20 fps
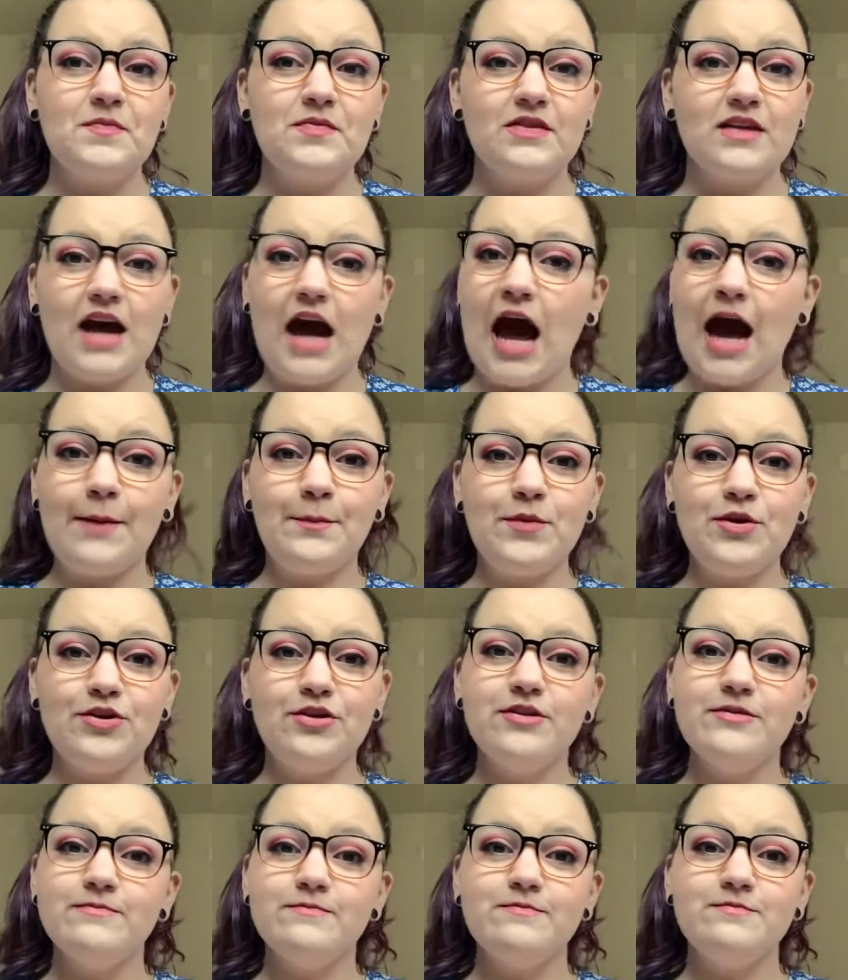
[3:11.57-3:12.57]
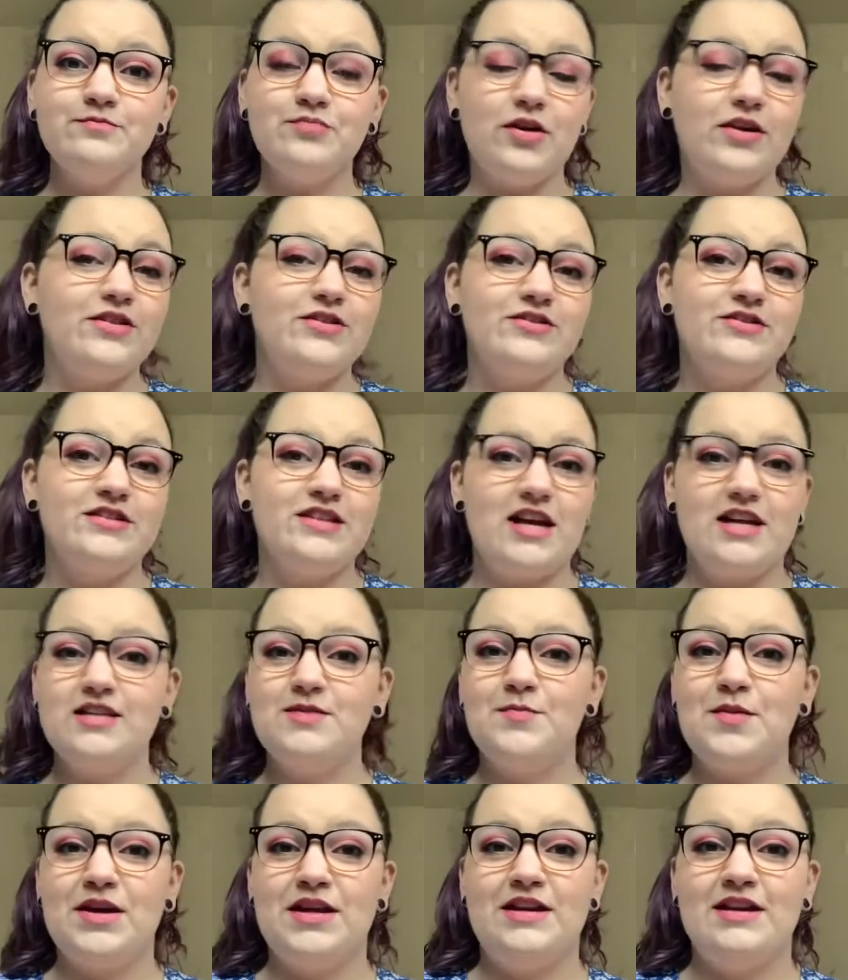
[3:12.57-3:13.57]
"I'm your brother's
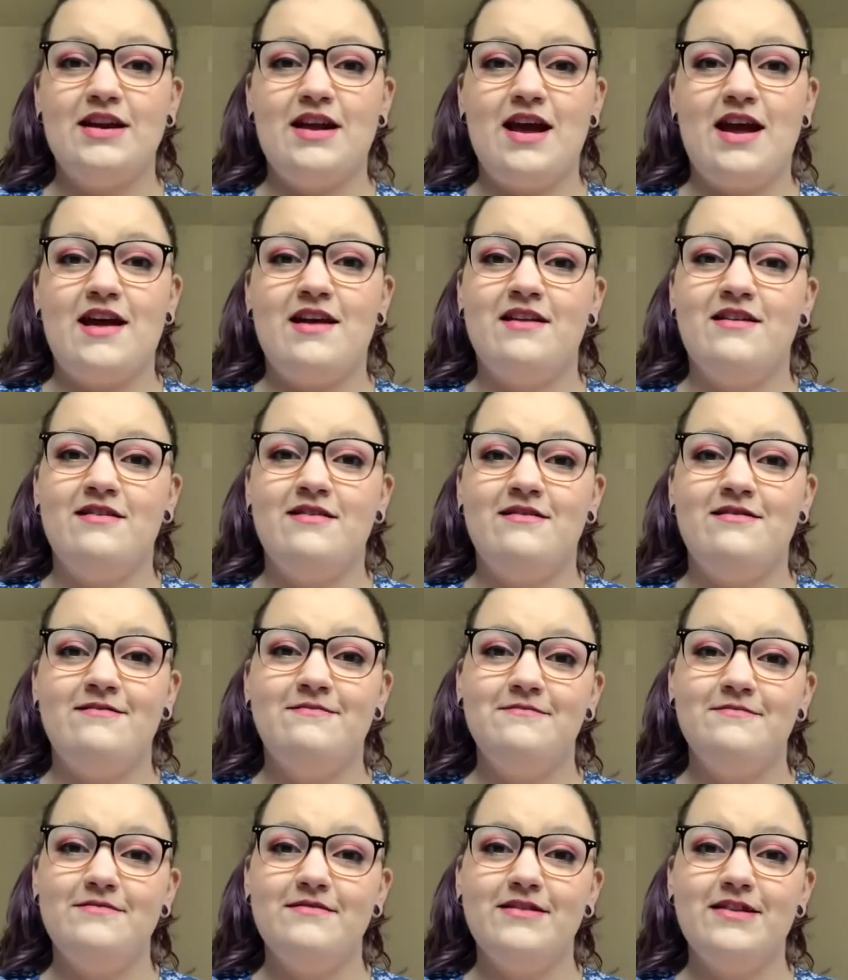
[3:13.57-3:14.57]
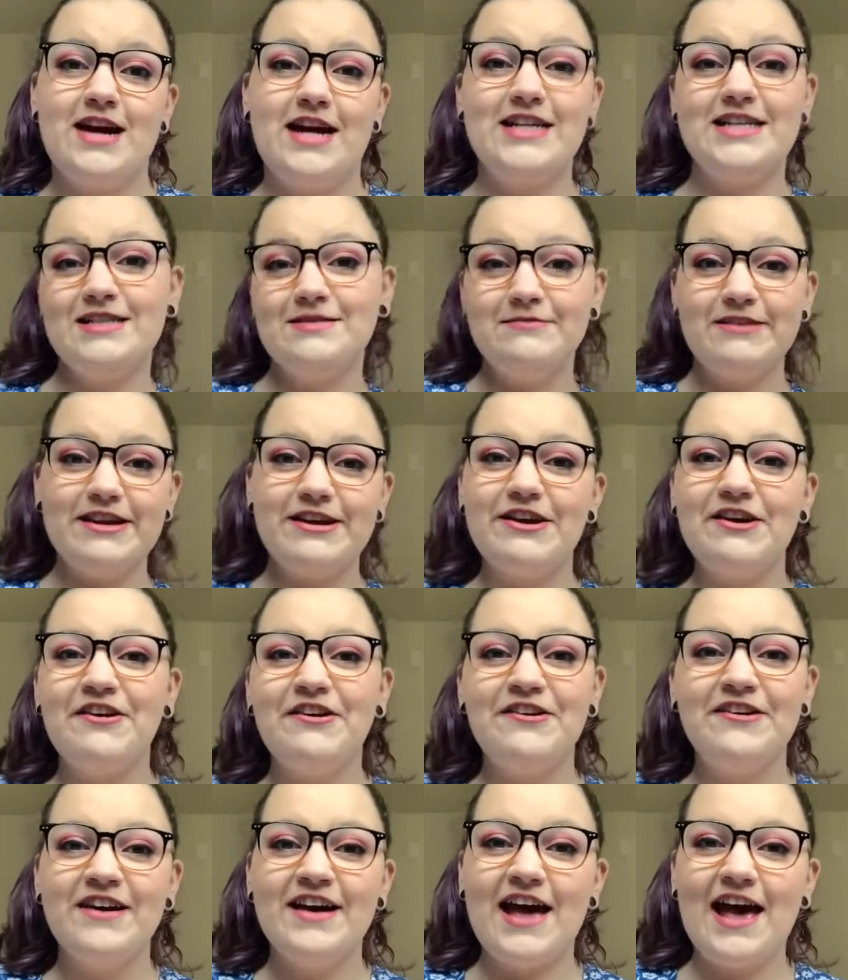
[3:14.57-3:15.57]
husband and nice to meet
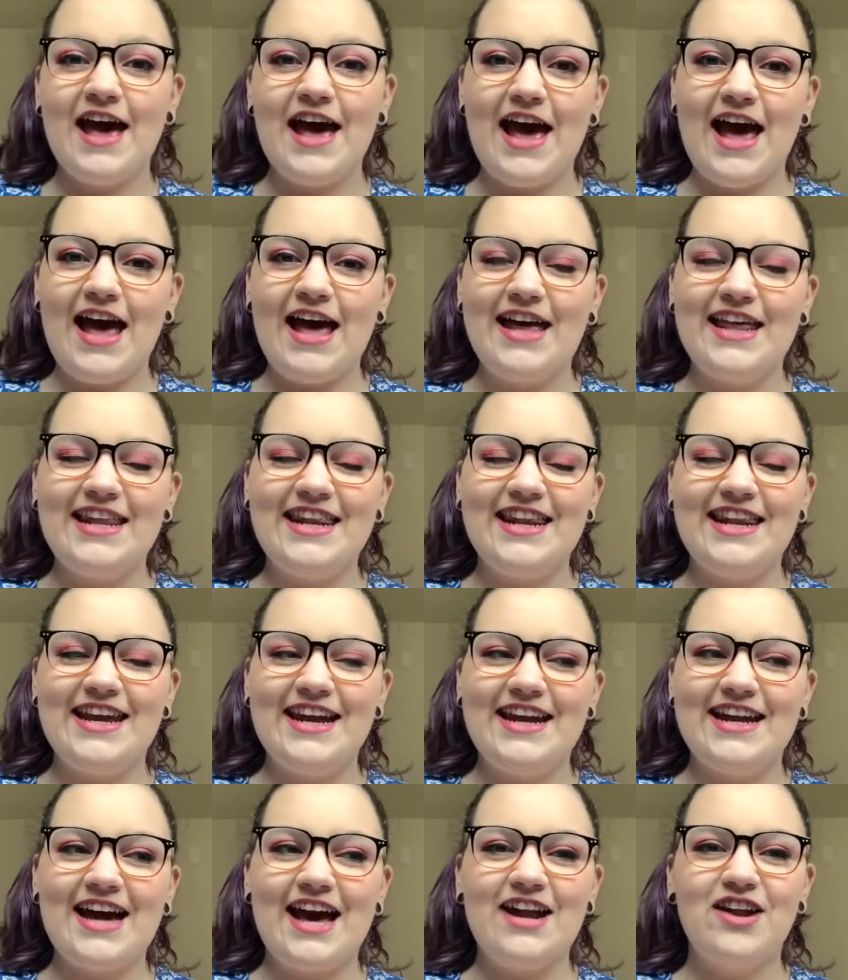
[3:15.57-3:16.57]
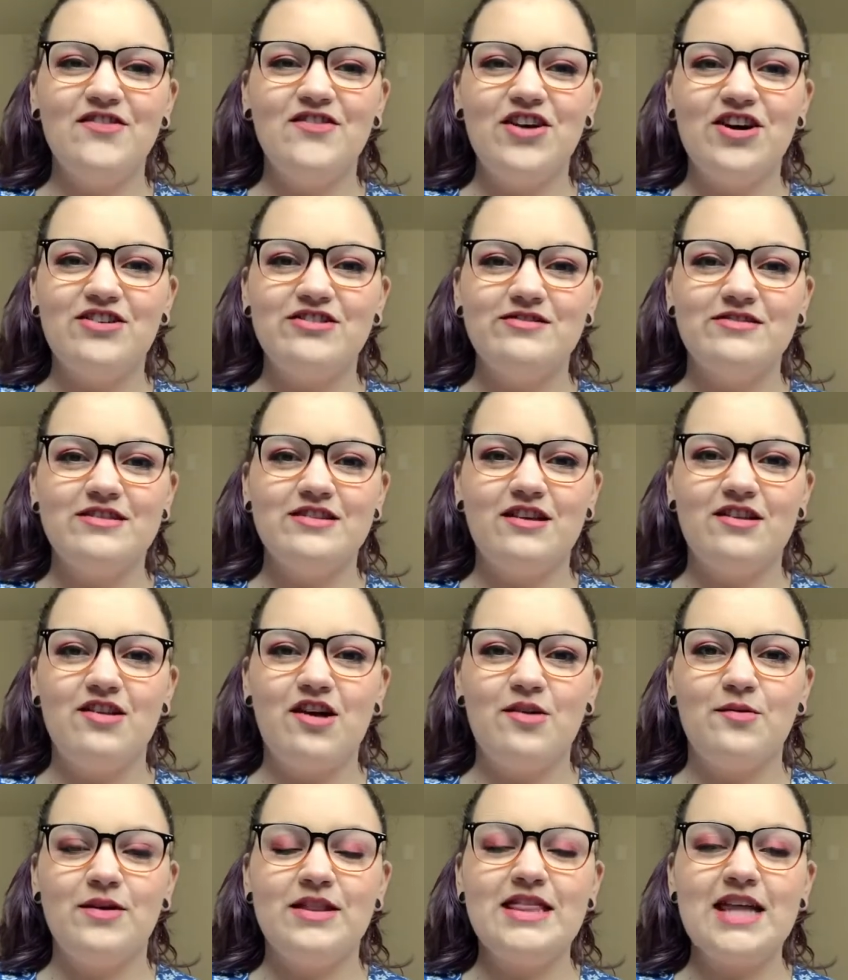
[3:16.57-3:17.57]
you." And it kind of goes
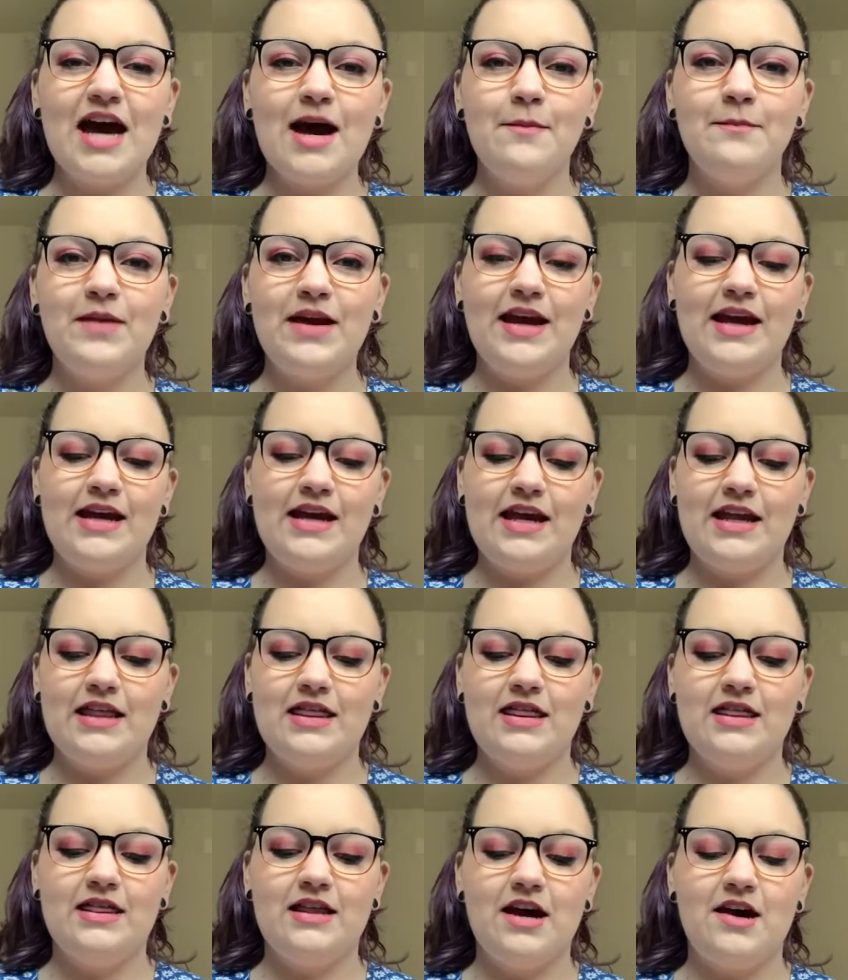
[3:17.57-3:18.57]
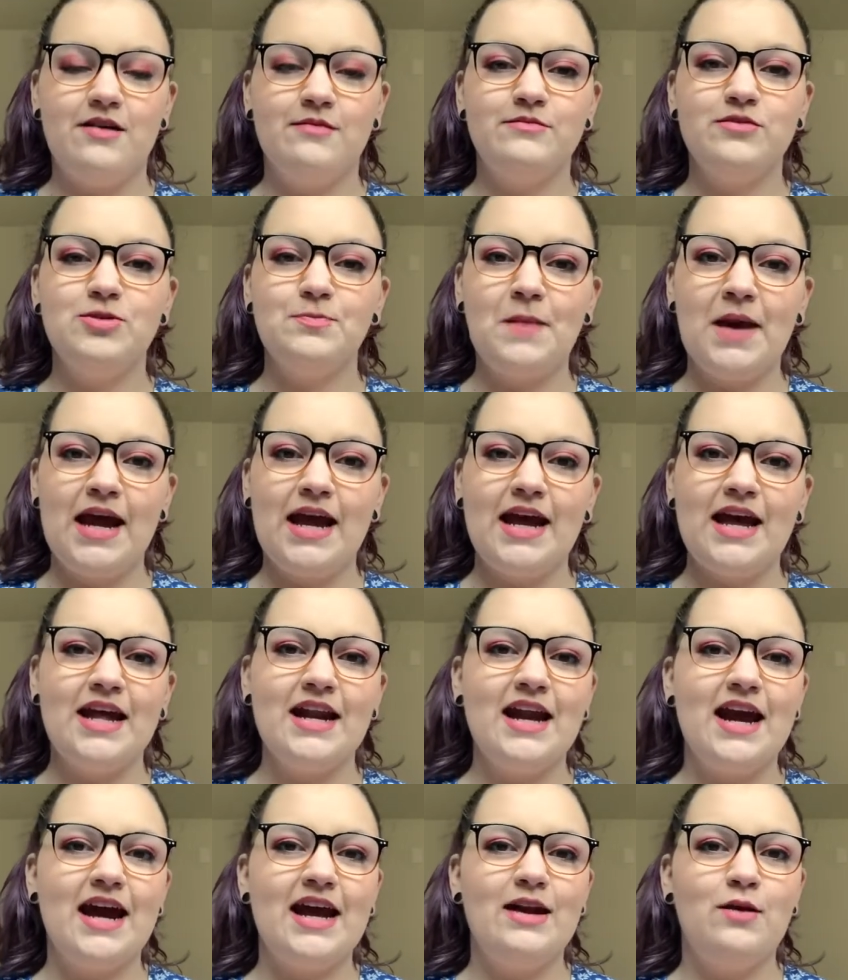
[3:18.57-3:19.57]
along with that, being in
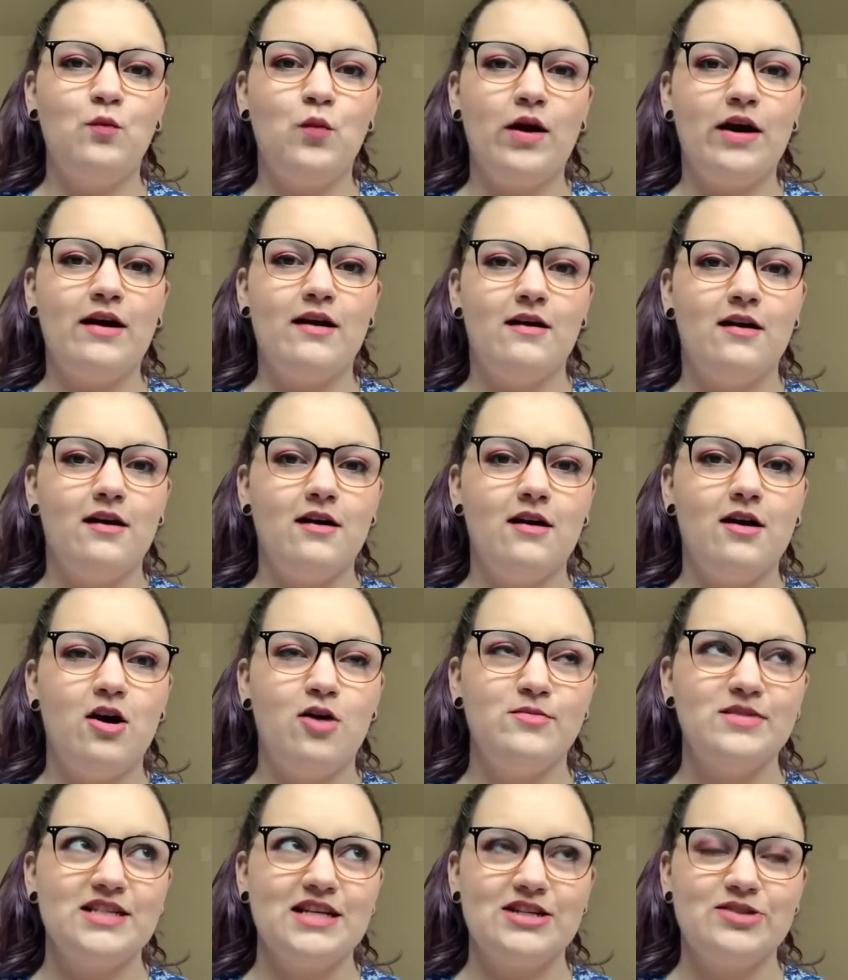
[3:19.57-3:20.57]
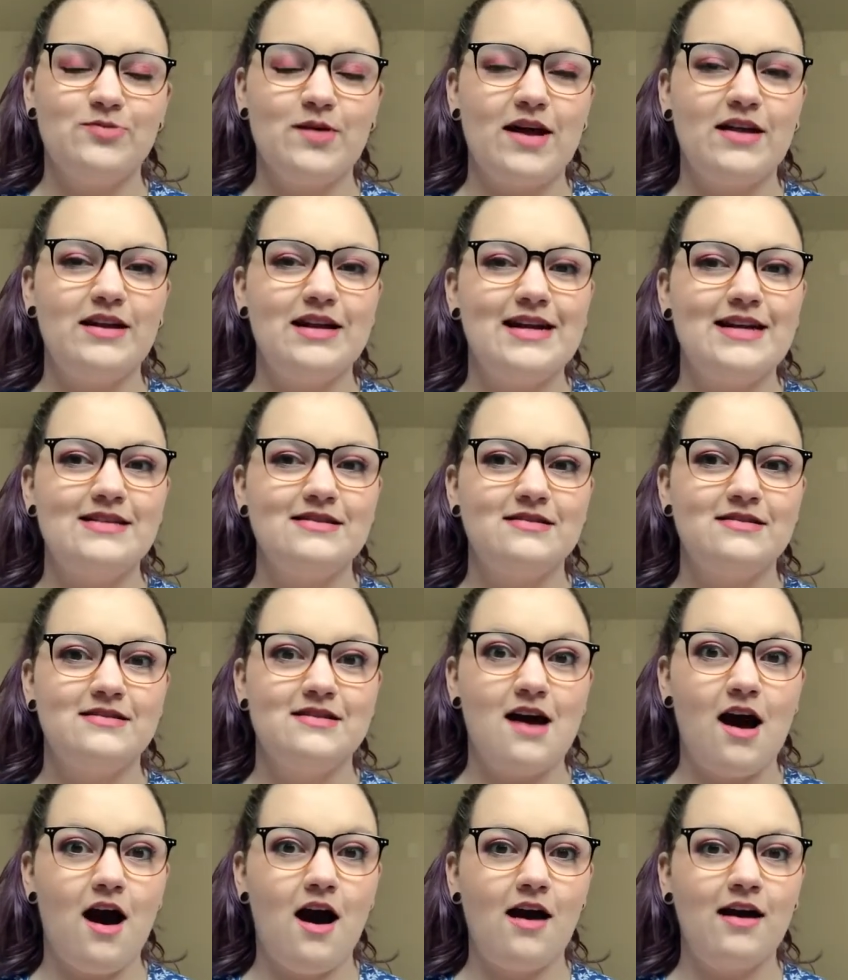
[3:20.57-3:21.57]
Japan, and where homosexuality is
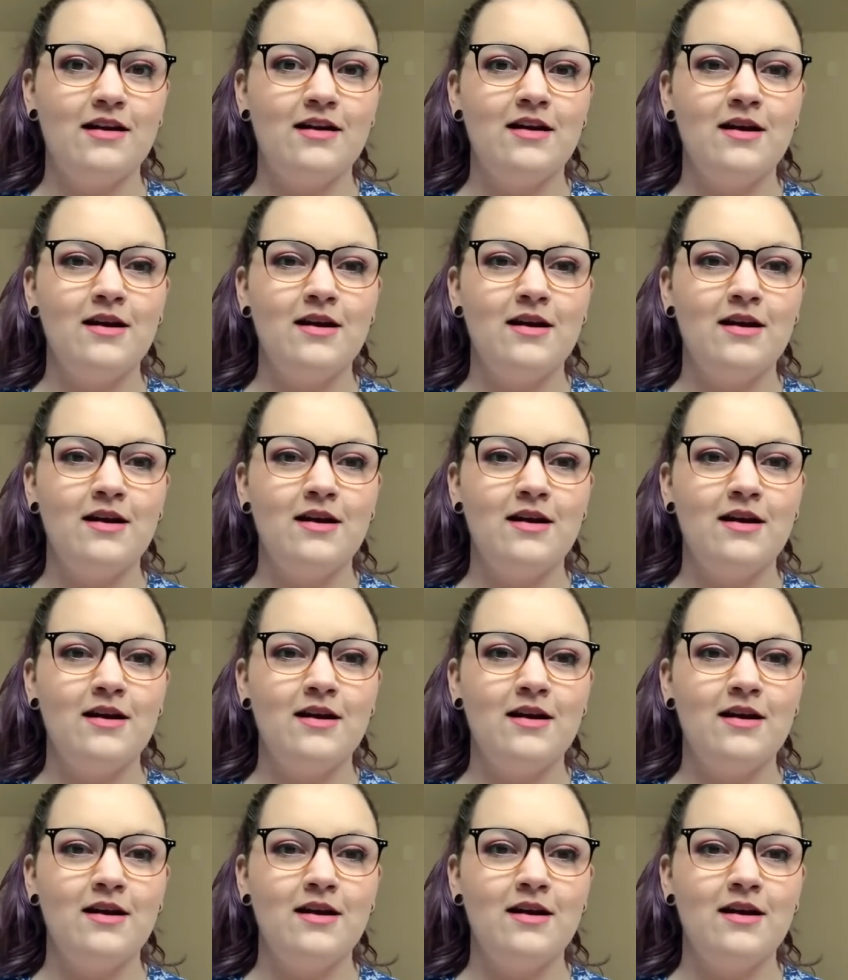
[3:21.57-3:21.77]
not